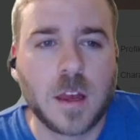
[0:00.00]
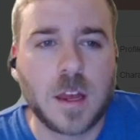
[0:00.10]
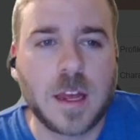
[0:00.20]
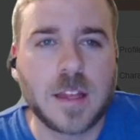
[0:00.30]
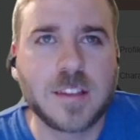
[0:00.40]

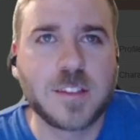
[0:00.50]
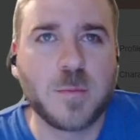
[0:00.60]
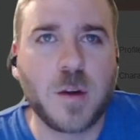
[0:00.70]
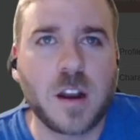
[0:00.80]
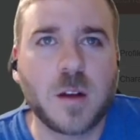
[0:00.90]
And this is the
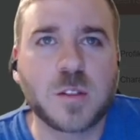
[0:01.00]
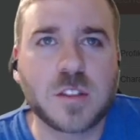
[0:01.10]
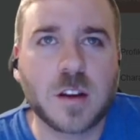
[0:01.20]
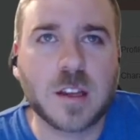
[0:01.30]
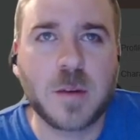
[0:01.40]
mod I was
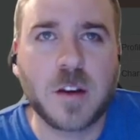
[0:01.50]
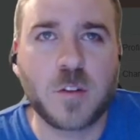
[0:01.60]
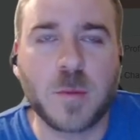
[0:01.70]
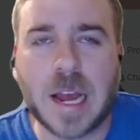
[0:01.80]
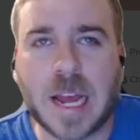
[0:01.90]
talking about for
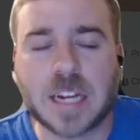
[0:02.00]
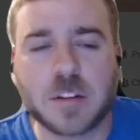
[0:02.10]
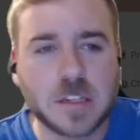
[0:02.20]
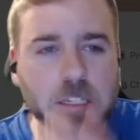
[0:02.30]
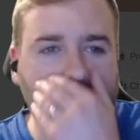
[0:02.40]
my
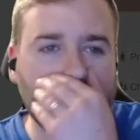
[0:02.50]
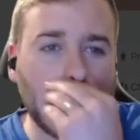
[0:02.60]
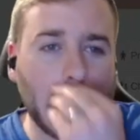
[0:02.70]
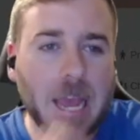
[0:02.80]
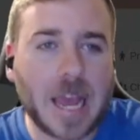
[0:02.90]
accuracy.
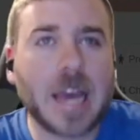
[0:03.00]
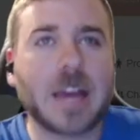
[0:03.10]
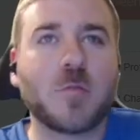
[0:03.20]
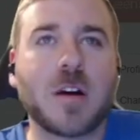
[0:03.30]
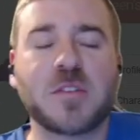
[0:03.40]

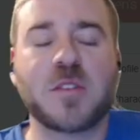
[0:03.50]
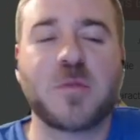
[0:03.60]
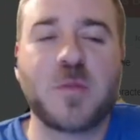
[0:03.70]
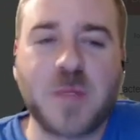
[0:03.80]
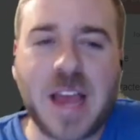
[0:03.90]
And why I'm
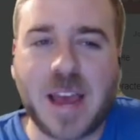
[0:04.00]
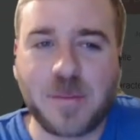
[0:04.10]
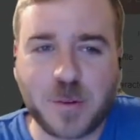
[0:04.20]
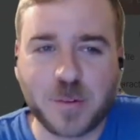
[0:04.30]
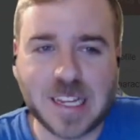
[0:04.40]
so
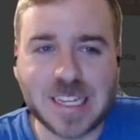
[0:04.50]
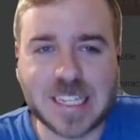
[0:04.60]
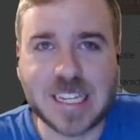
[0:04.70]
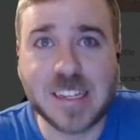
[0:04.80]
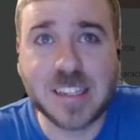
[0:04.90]
happy with this
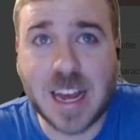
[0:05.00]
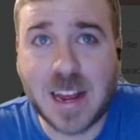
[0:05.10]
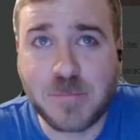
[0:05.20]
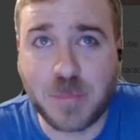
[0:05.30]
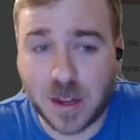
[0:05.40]
is I
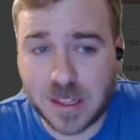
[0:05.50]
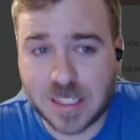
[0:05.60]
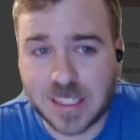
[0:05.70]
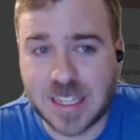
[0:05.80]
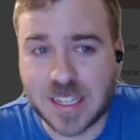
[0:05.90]
bought
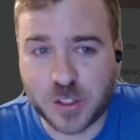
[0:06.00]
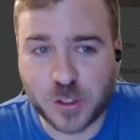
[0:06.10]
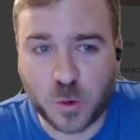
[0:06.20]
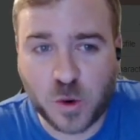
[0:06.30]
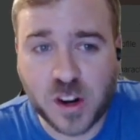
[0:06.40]
this in the
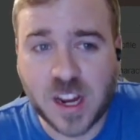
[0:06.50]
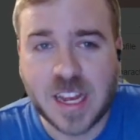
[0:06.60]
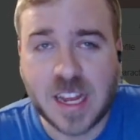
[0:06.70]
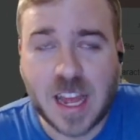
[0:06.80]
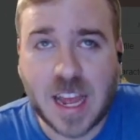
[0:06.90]
store
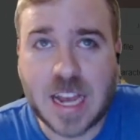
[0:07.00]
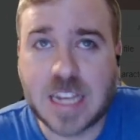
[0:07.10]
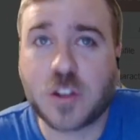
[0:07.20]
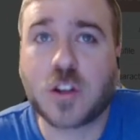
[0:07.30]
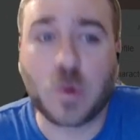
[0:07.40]

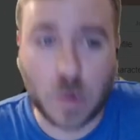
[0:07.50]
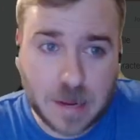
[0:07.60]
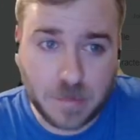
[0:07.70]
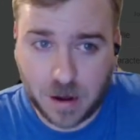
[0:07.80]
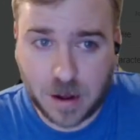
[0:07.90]
as a gray
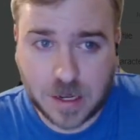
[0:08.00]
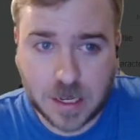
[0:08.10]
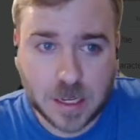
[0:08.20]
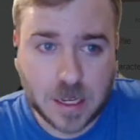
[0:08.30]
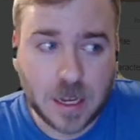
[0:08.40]
mod.
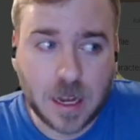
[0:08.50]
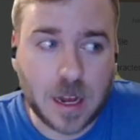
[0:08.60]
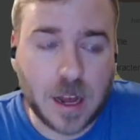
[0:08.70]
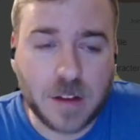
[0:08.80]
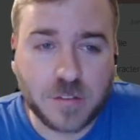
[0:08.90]

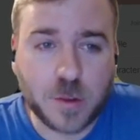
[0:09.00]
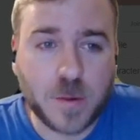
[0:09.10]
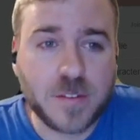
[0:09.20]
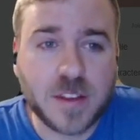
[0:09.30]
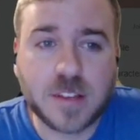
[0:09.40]
For
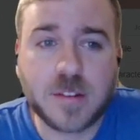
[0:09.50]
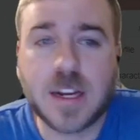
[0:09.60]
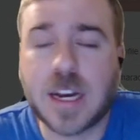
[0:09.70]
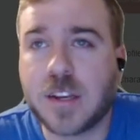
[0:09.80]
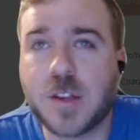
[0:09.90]

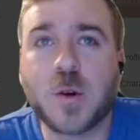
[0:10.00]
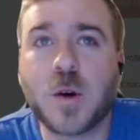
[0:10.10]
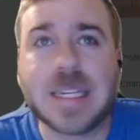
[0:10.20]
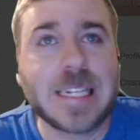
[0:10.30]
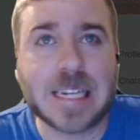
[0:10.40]
3v3, I knew
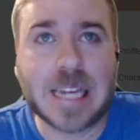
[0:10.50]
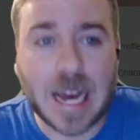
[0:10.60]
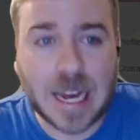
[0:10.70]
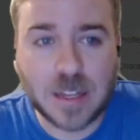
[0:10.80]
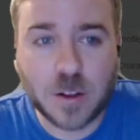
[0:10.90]
I needed
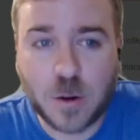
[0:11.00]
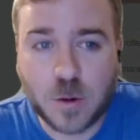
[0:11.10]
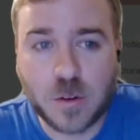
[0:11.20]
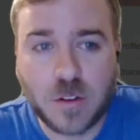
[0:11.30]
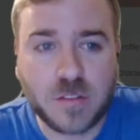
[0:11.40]

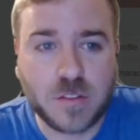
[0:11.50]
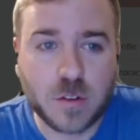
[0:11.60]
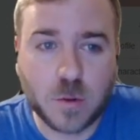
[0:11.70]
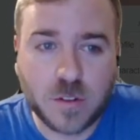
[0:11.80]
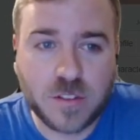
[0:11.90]
Kylo for
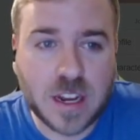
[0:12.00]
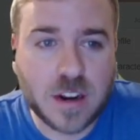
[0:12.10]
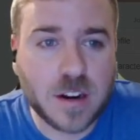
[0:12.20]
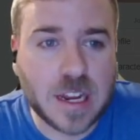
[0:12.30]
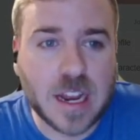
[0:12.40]
Lord
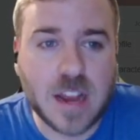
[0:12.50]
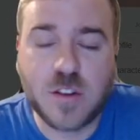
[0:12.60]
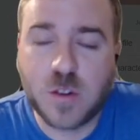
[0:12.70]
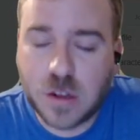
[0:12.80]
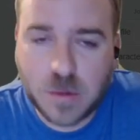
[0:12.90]
Vader, and I
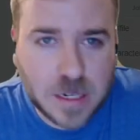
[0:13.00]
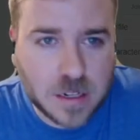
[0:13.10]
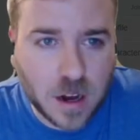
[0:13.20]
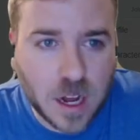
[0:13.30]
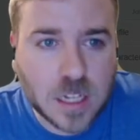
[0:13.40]
knew there'd be
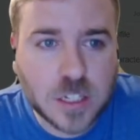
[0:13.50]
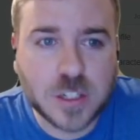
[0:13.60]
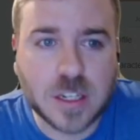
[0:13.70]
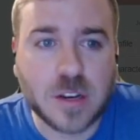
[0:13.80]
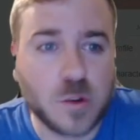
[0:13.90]
dodge,
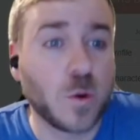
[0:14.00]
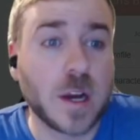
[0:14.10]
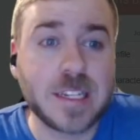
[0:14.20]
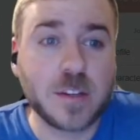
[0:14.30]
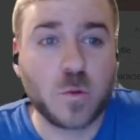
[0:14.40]
and I knew I
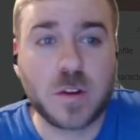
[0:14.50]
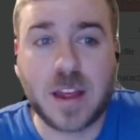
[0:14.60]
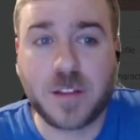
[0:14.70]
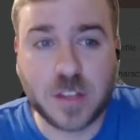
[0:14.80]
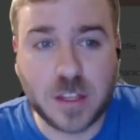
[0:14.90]
didn't want to
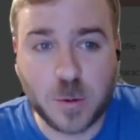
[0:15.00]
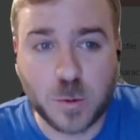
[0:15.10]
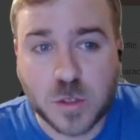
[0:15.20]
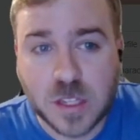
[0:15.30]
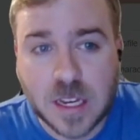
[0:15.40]
have to use